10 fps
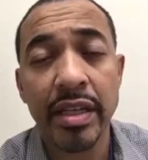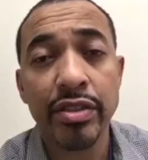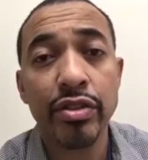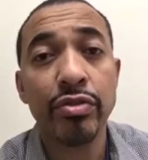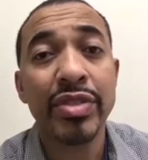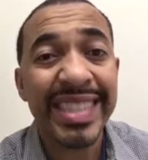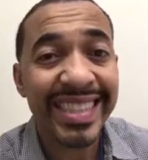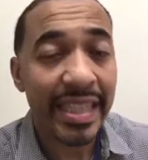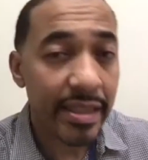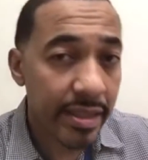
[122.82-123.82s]
that you
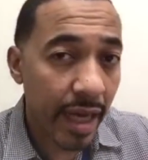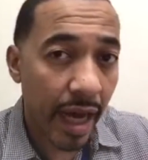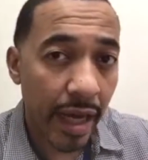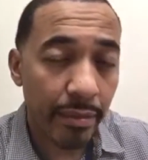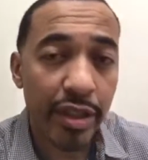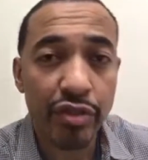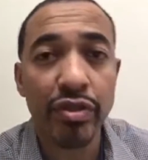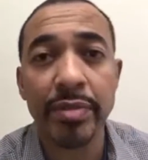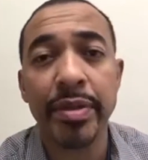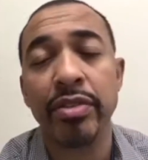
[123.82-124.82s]
seek timely
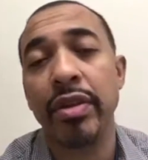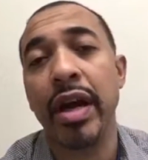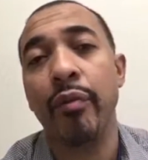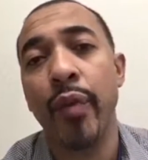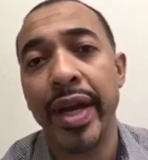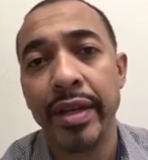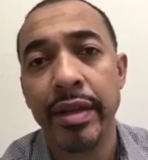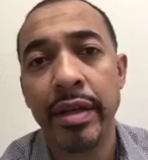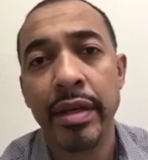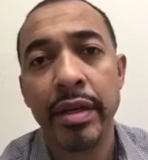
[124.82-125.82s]
treatment. Do not wait
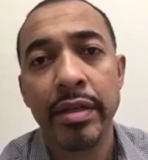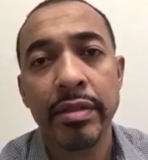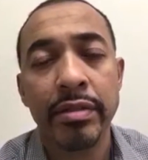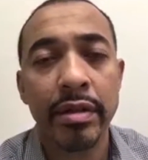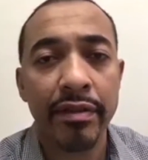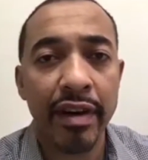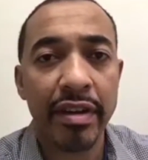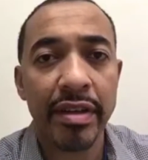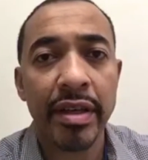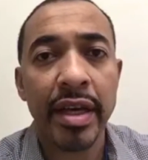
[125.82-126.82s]
to the
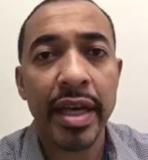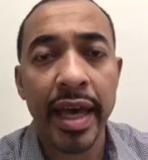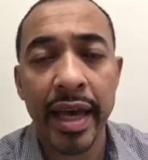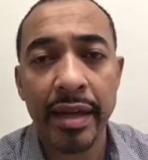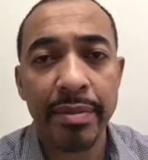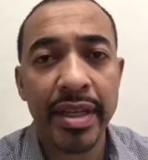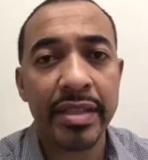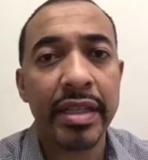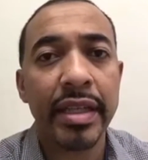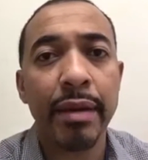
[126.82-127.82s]
very end
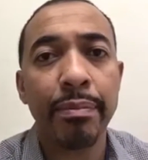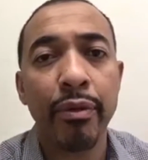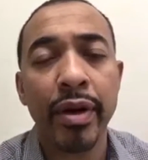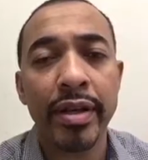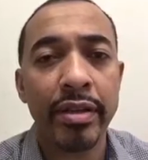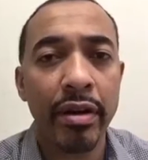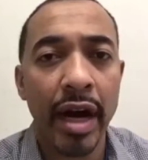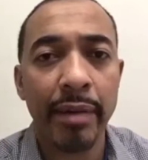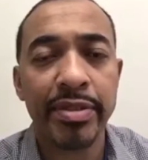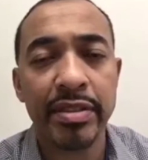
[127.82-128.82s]
because at that point your
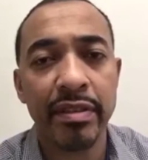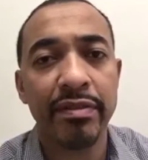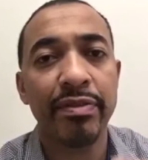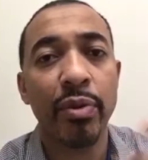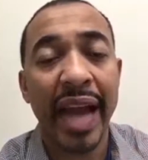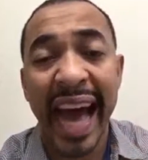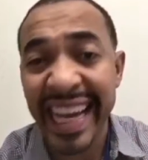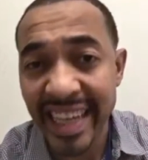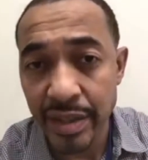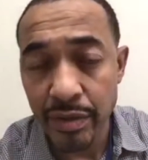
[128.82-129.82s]
options of what I
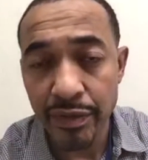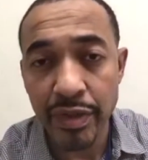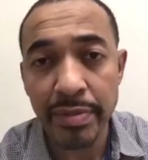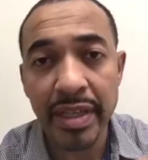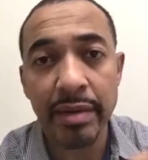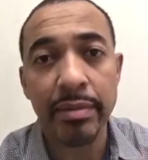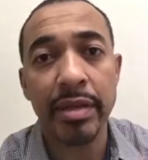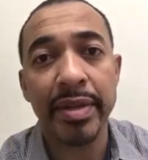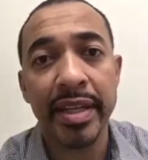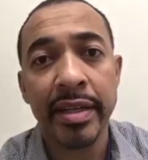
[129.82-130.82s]
can do for you become
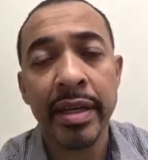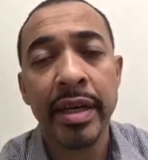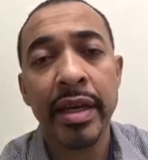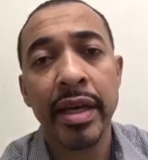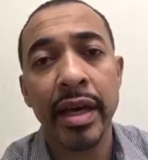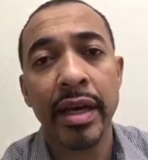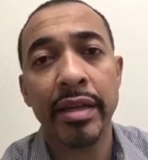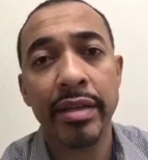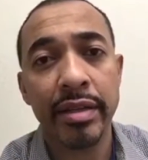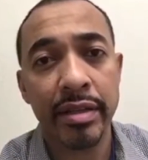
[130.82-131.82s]
limited
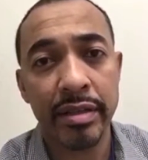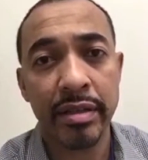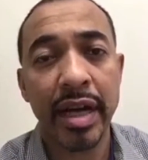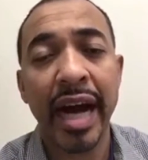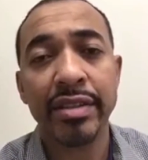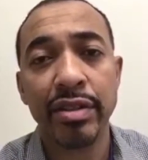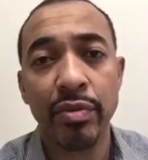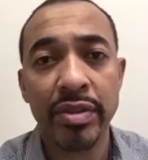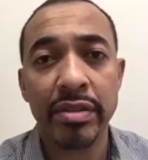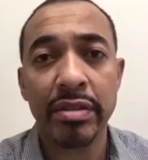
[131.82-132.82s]
and the
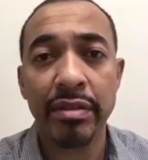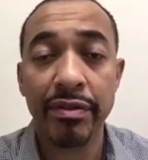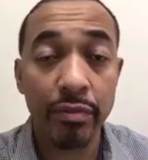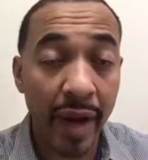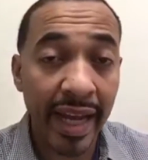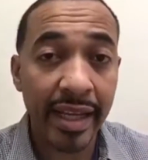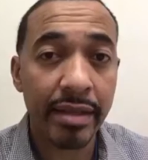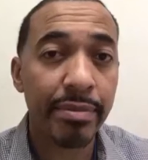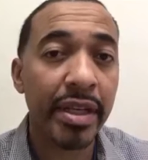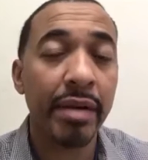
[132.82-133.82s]
consequences of waiting
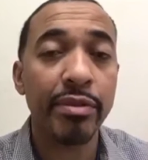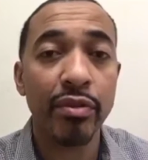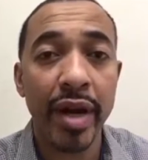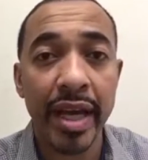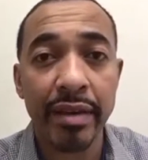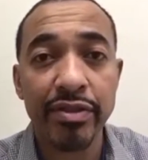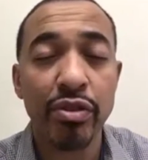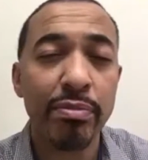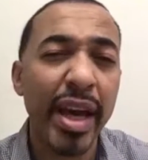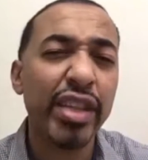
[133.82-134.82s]
become grave. So
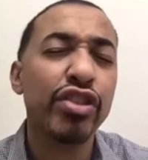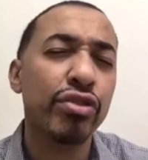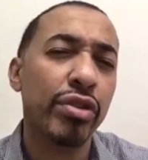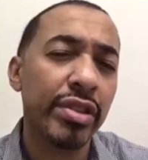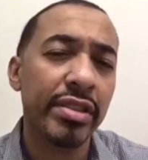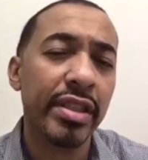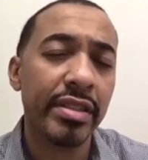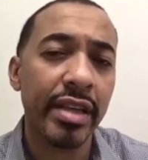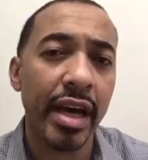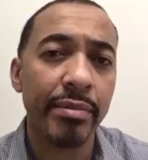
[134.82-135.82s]
make sure you seek
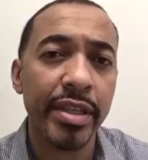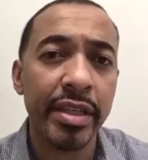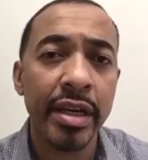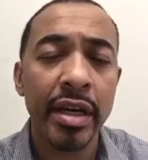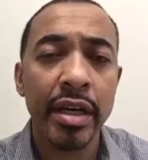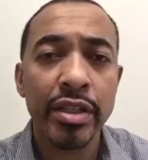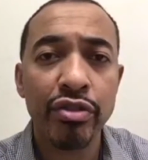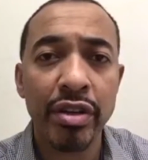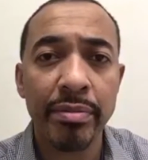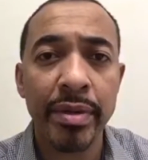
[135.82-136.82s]
timely
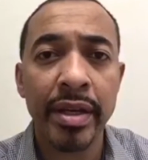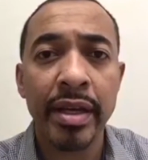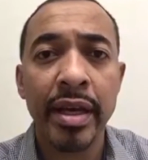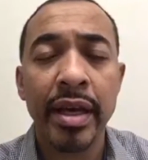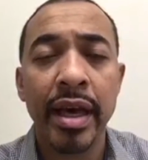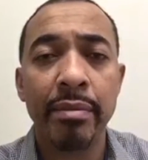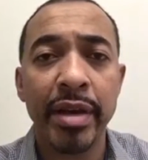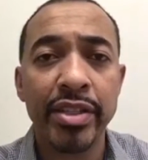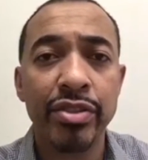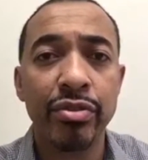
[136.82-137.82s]
treatment and
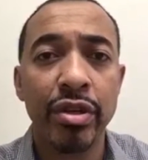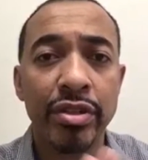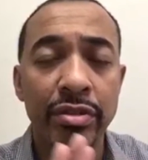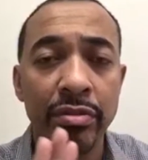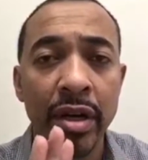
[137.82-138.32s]
make sure you